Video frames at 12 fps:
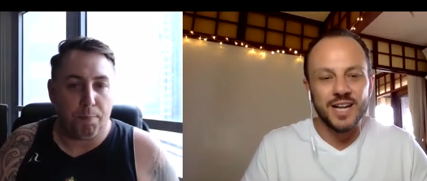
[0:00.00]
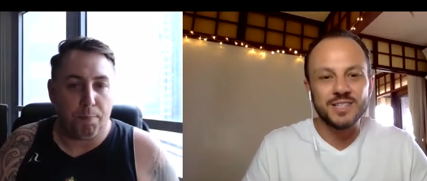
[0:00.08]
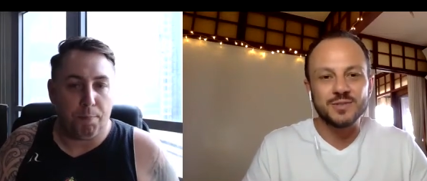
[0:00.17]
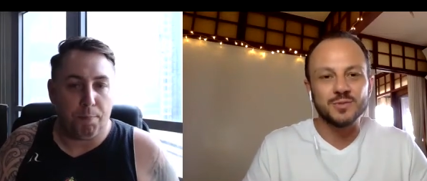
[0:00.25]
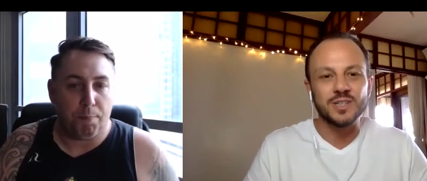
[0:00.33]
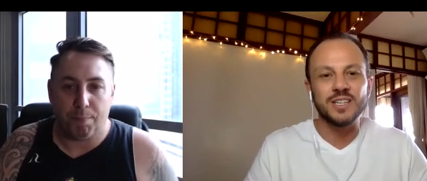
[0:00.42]

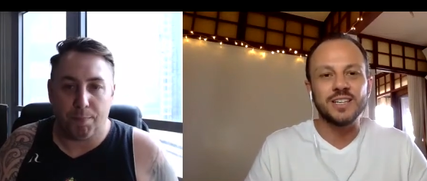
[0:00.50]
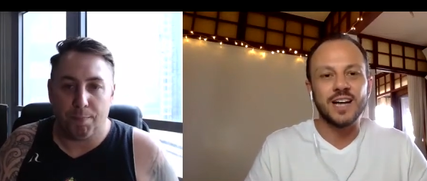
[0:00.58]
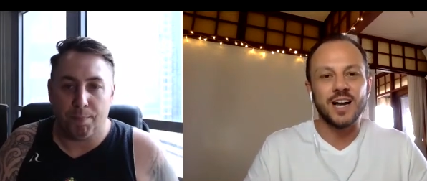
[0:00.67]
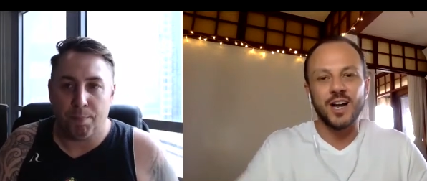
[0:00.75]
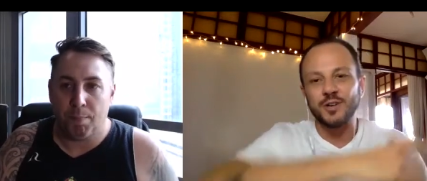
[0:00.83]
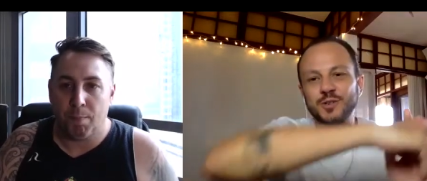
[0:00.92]
Speaker 1: That's really,
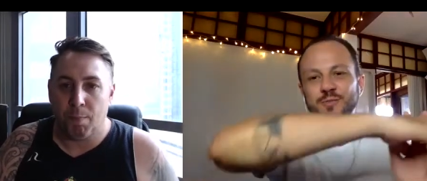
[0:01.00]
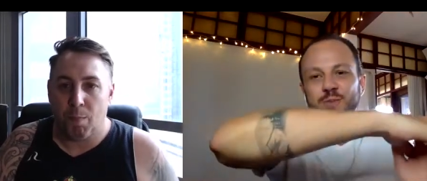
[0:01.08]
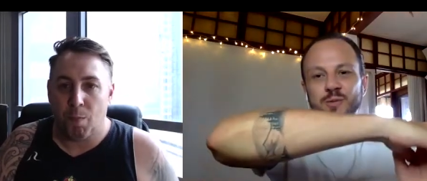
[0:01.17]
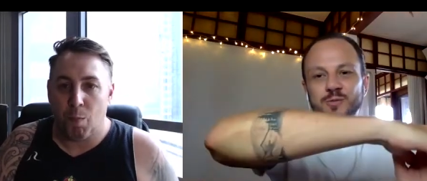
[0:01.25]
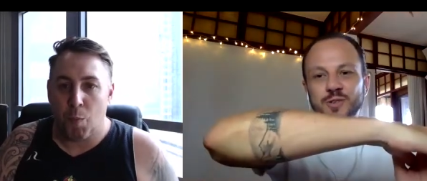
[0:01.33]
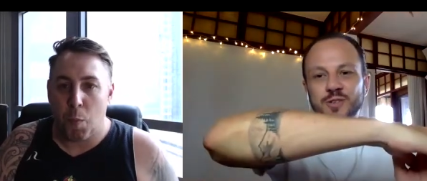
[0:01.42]
I got
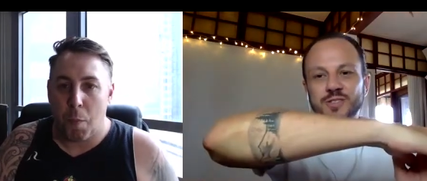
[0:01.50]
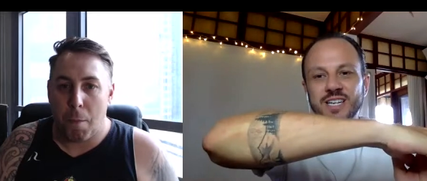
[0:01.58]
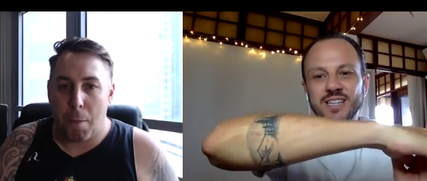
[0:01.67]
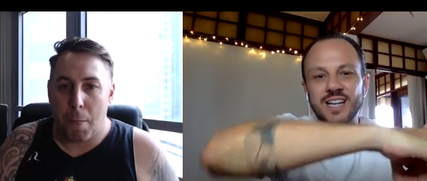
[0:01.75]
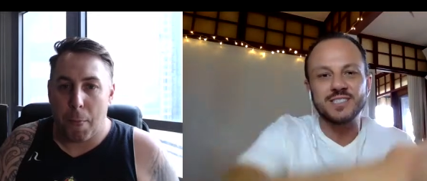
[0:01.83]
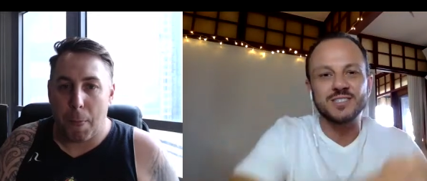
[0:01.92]
goosebumps when you
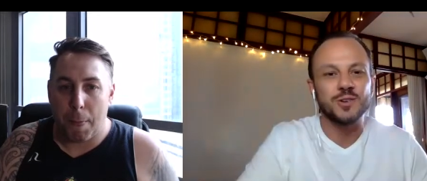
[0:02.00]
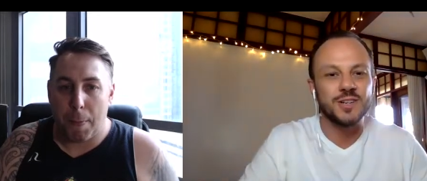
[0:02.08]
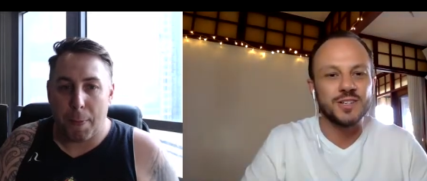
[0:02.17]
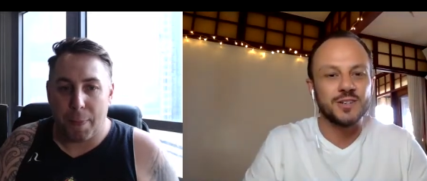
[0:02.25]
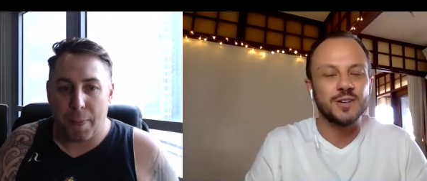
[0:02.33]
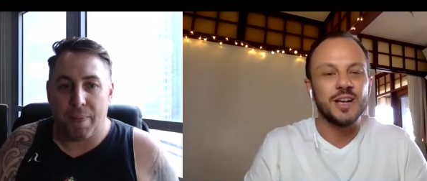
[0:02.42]
said that
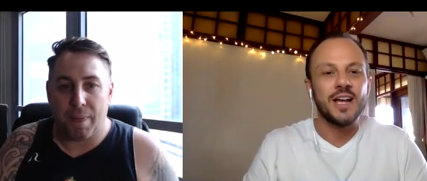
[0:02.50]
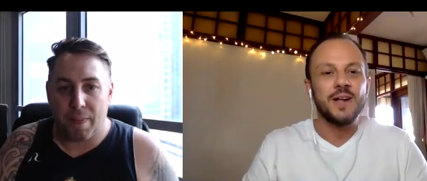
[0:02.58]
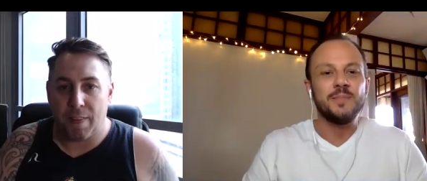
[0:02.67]
story, dude.